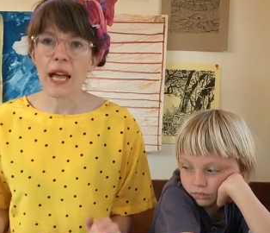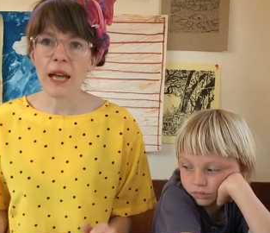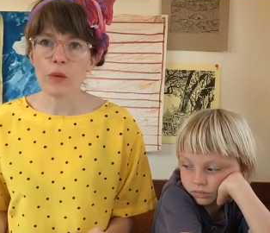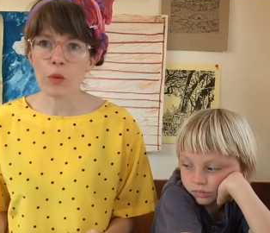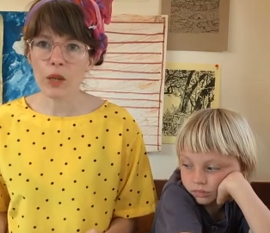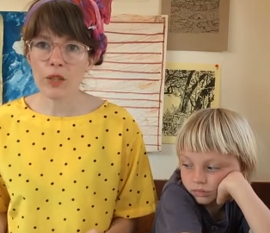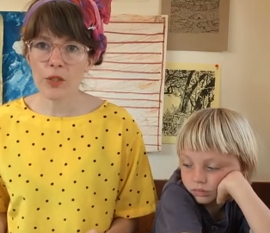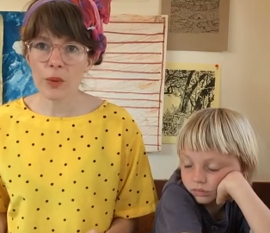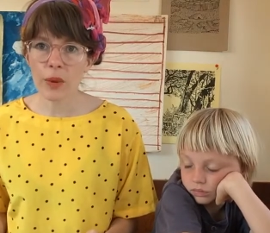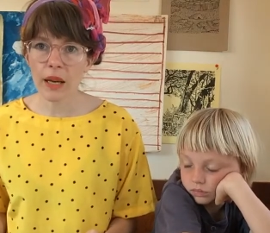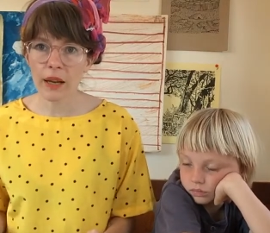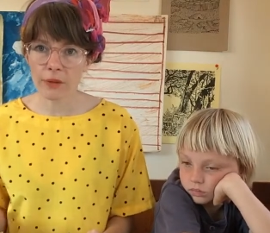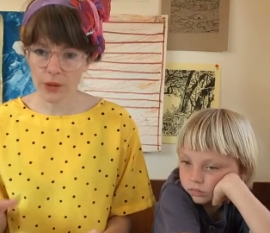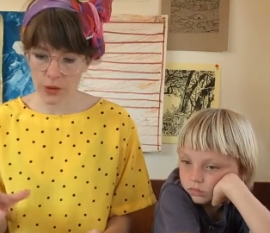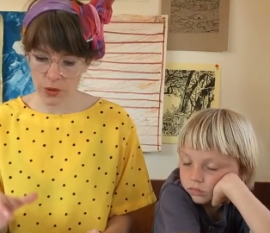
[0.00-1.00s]
Speaker 1: And once you
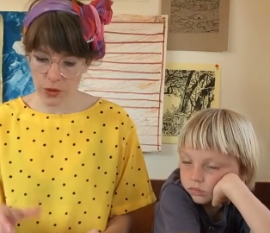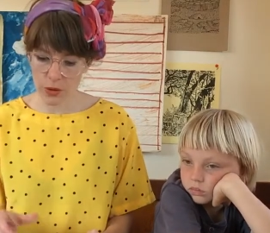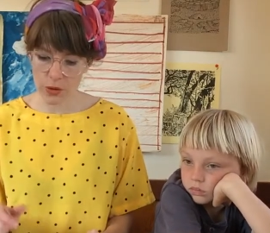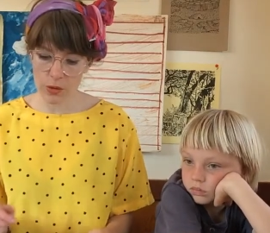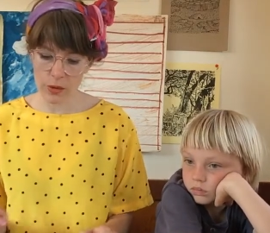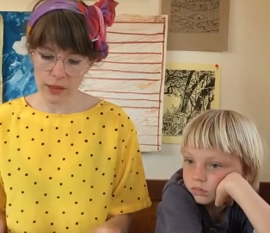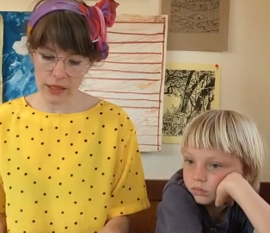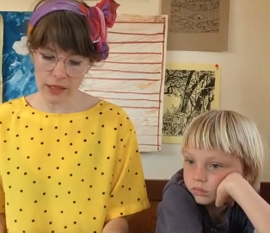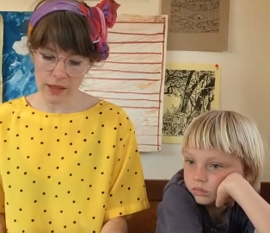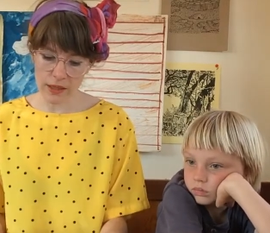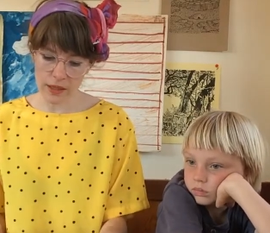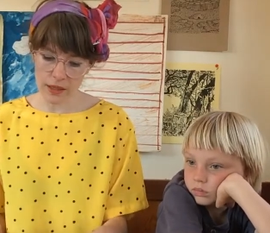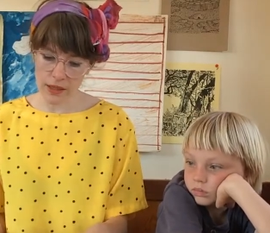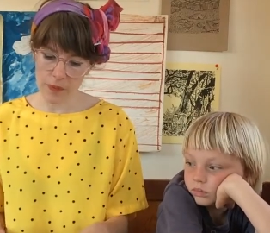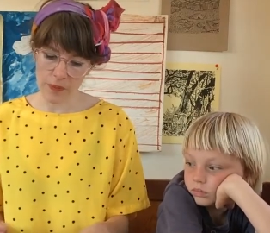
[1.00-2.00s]
have your two
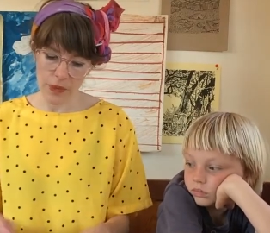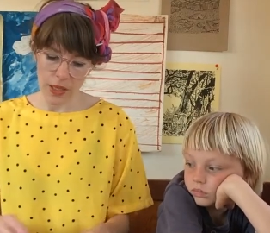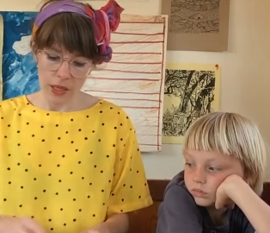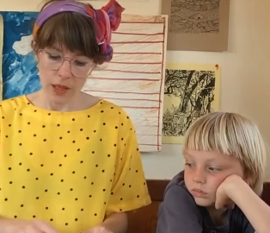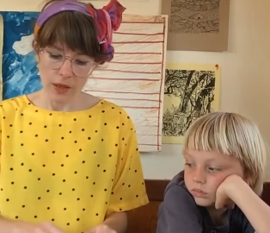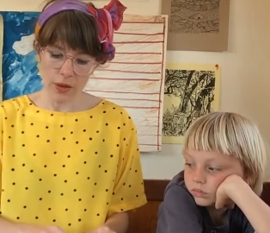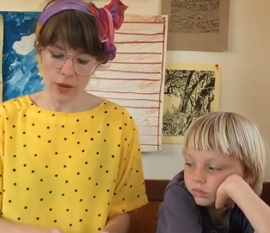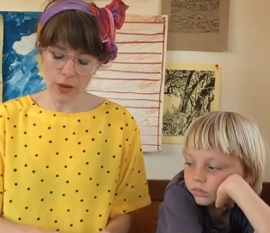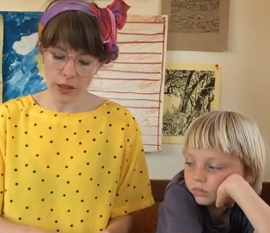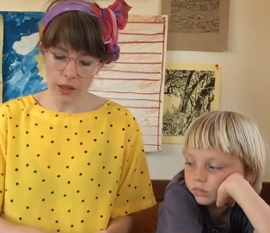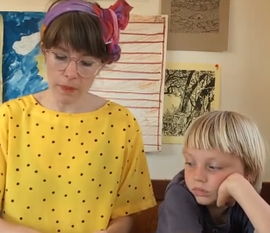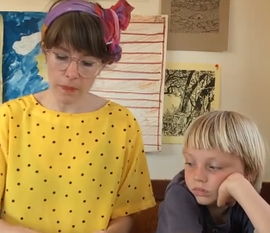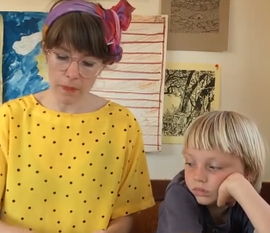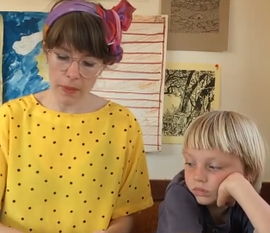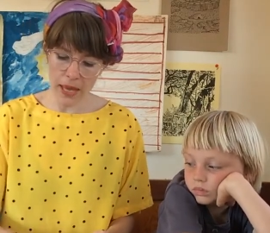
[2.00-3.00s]
lists, you're going
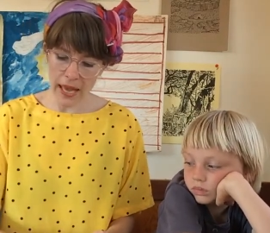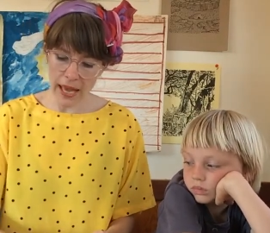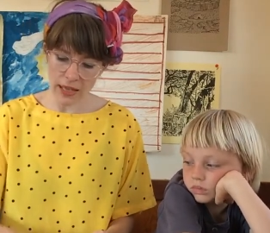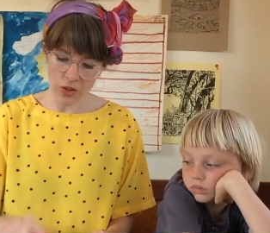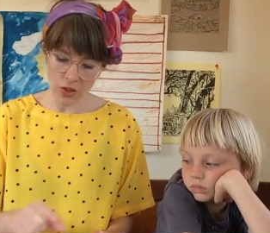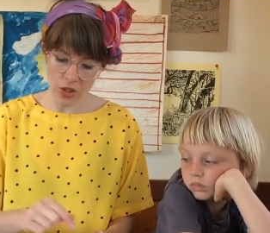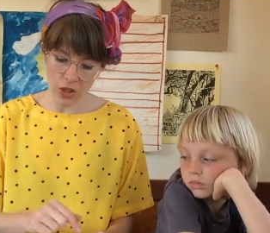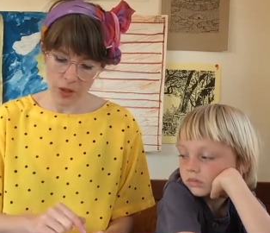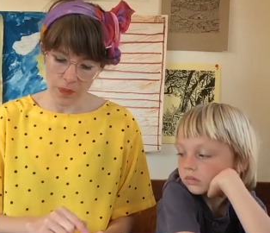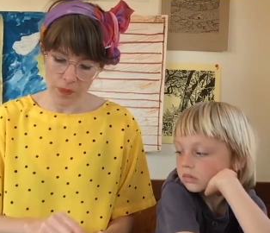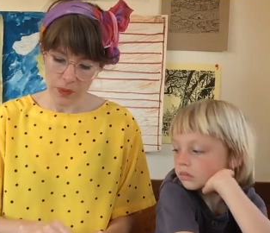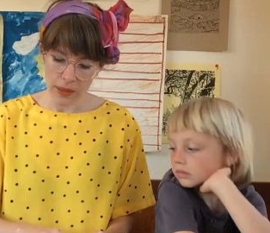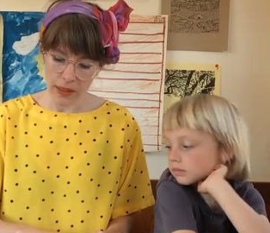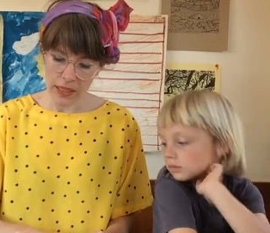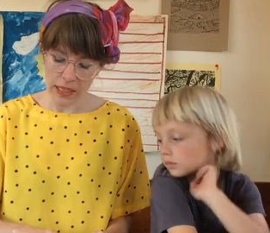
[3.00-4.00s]
to match
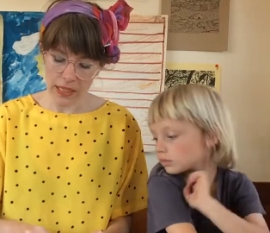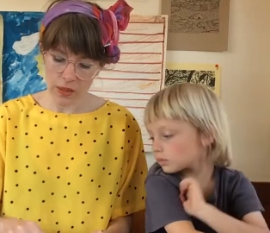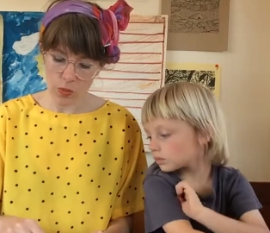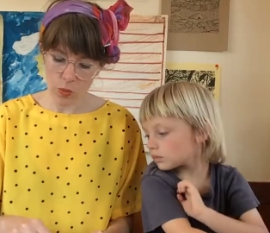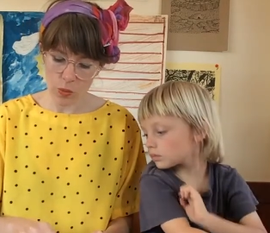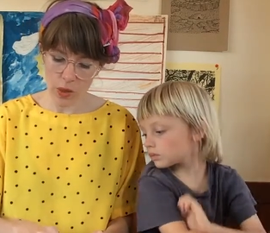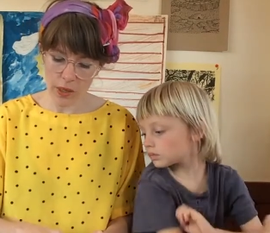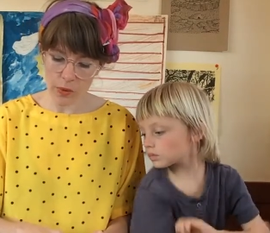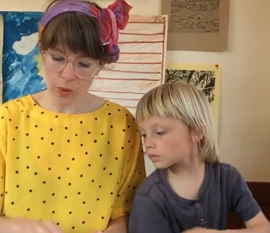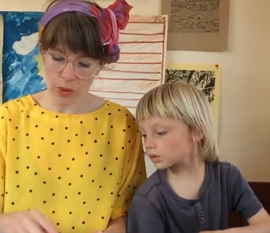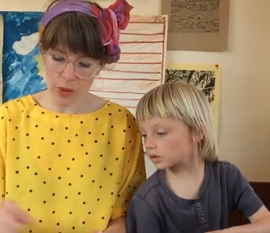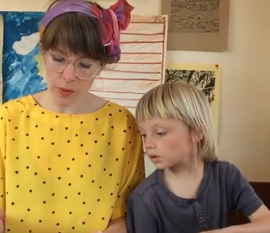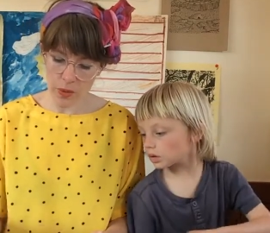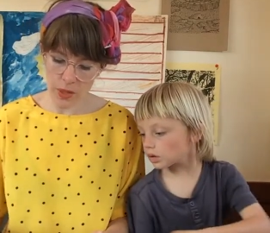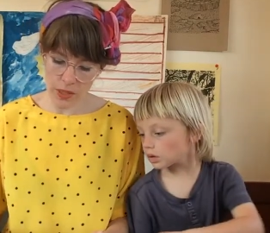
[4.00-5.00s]
each one
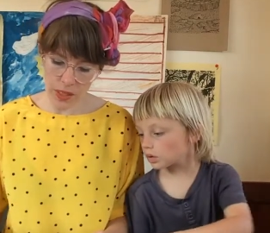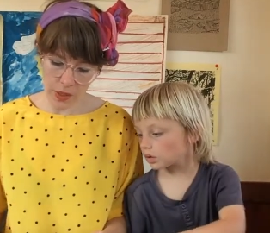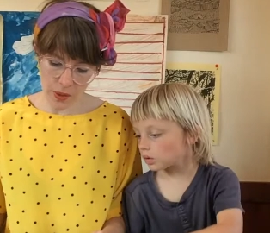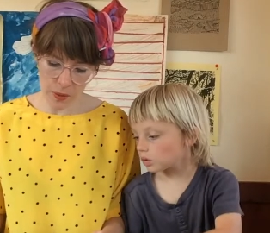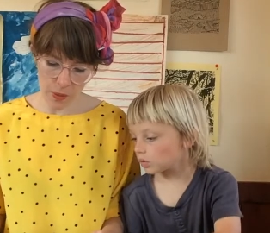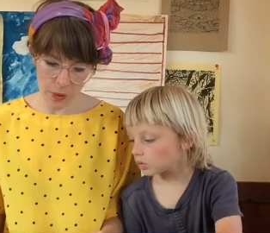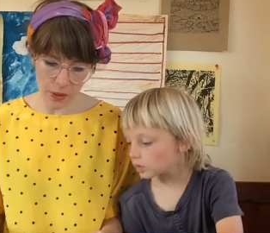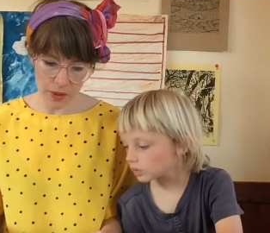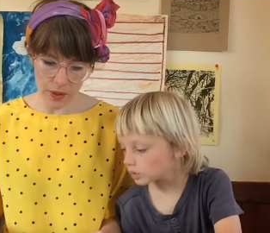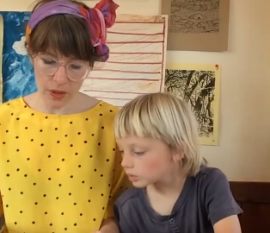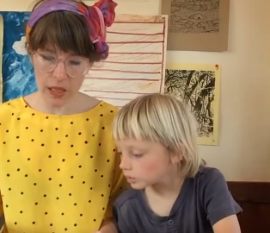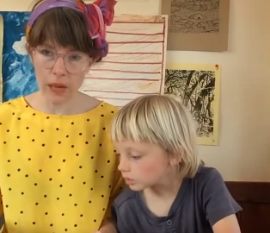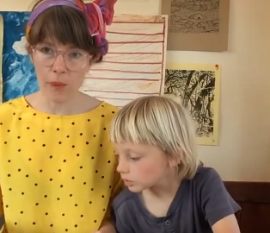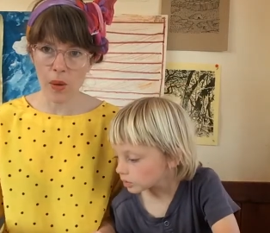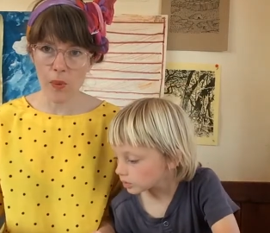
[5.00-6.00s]
word with another word to
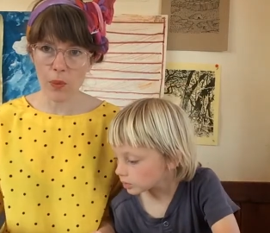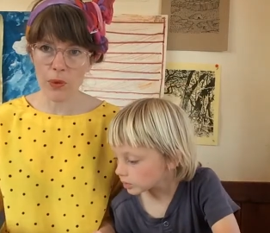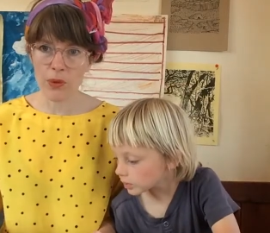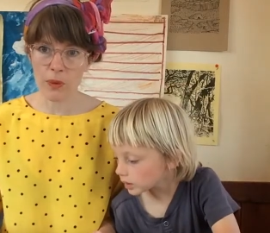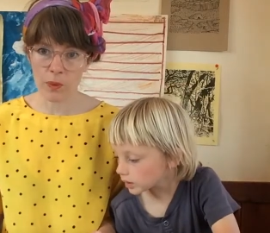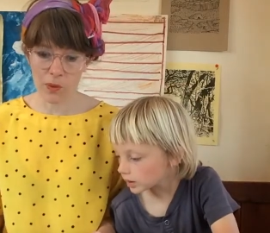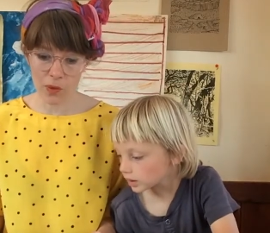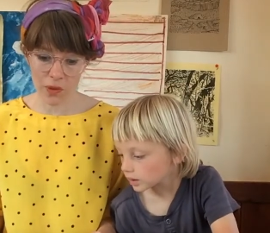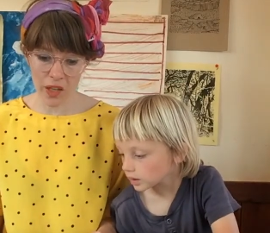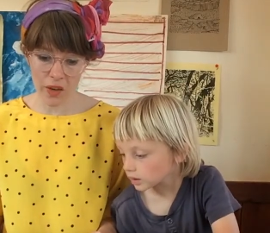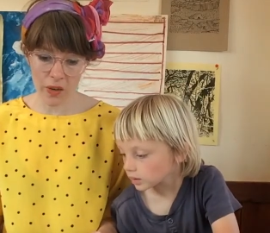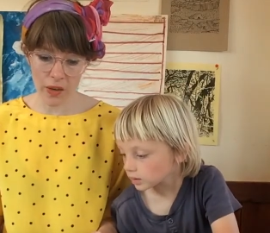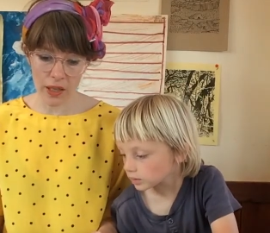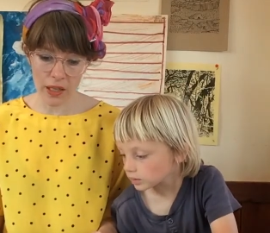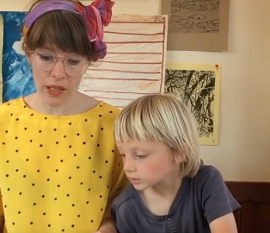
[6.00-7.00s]
come up with some
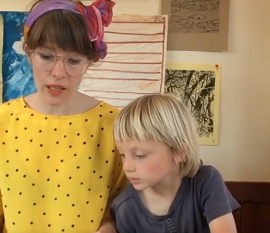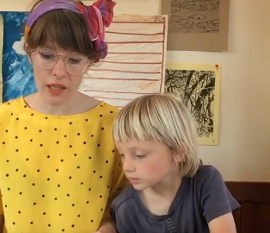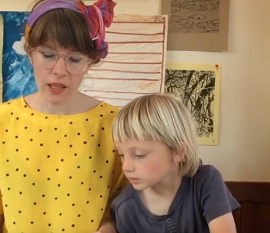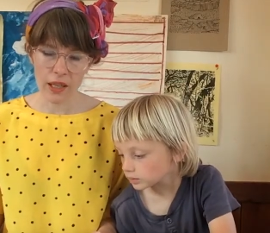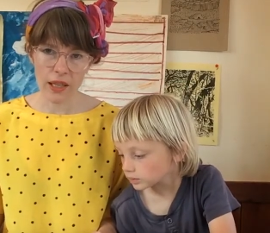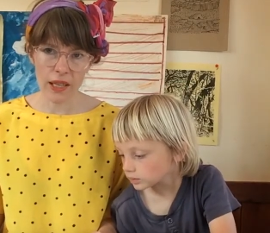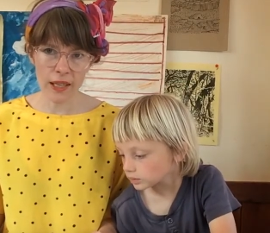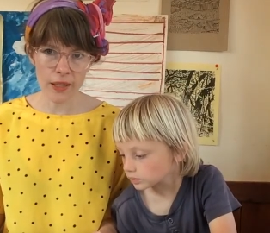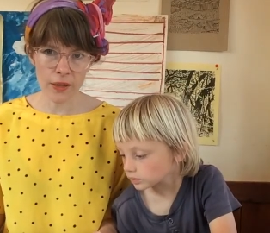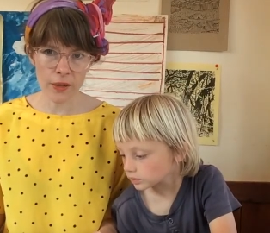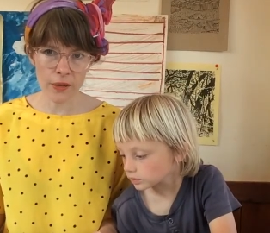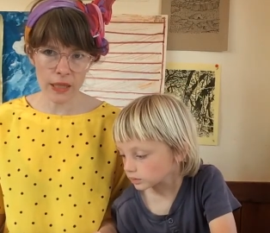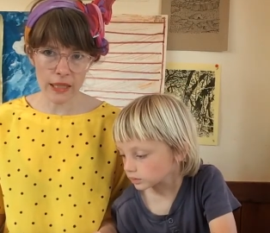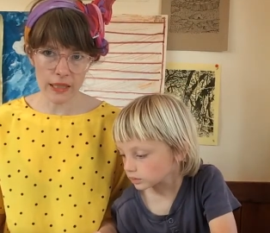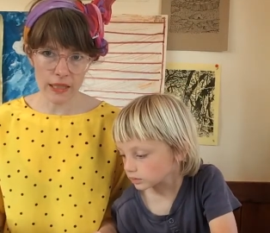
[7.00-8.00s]
very
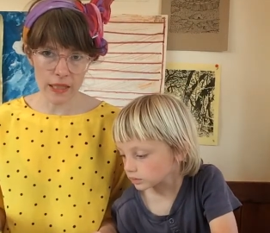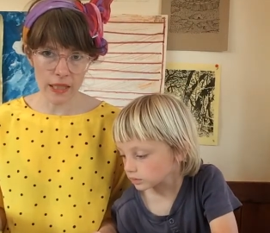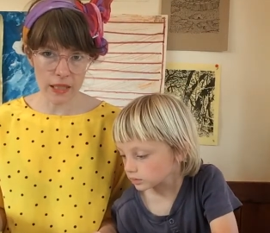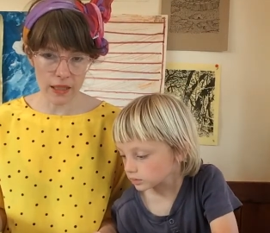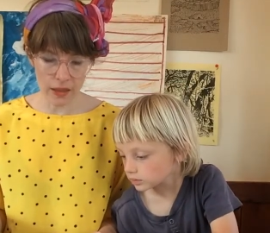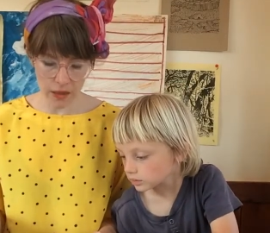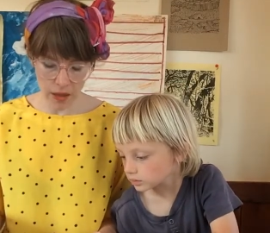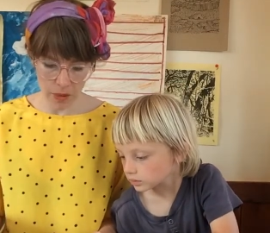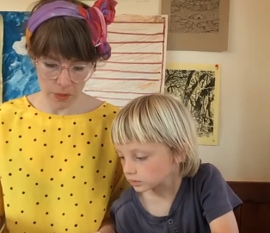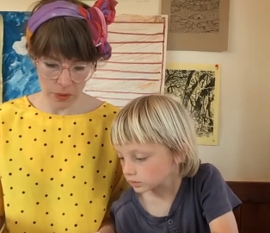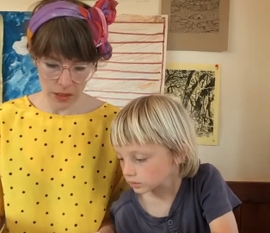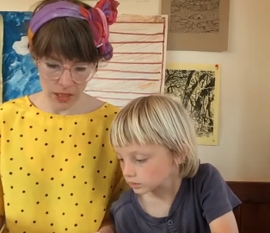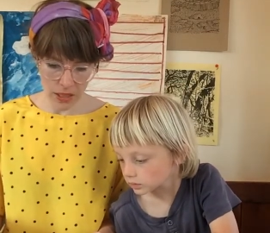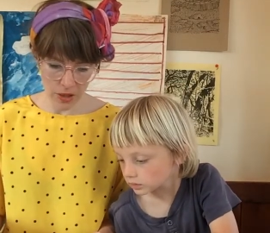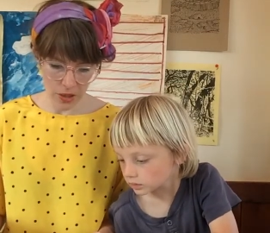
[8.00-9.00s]
interesting
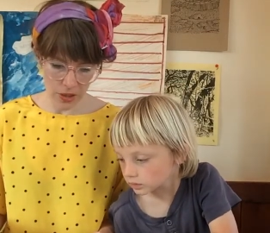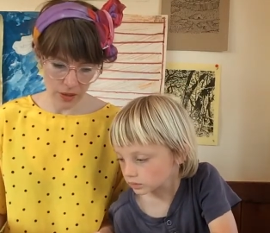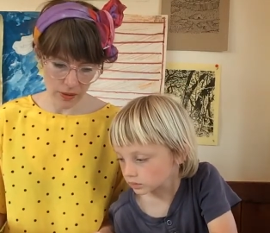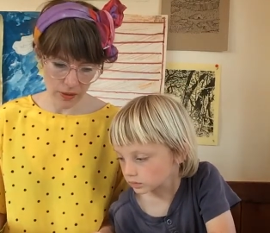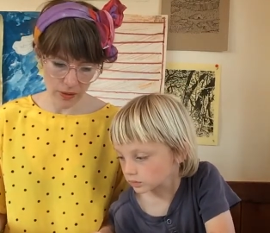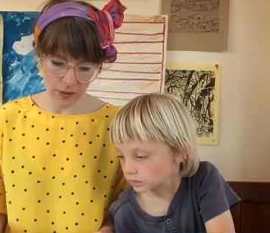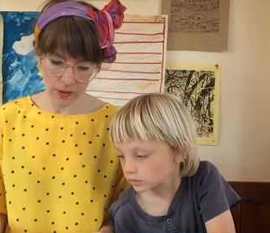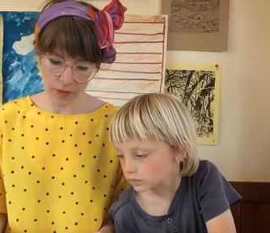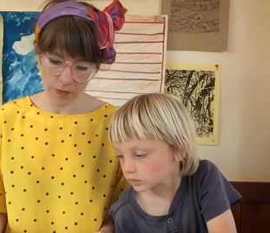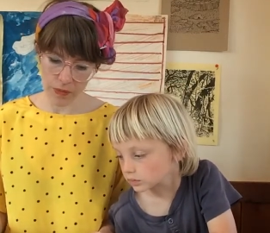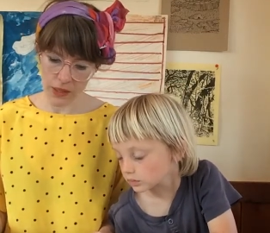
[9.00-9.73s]
combinations,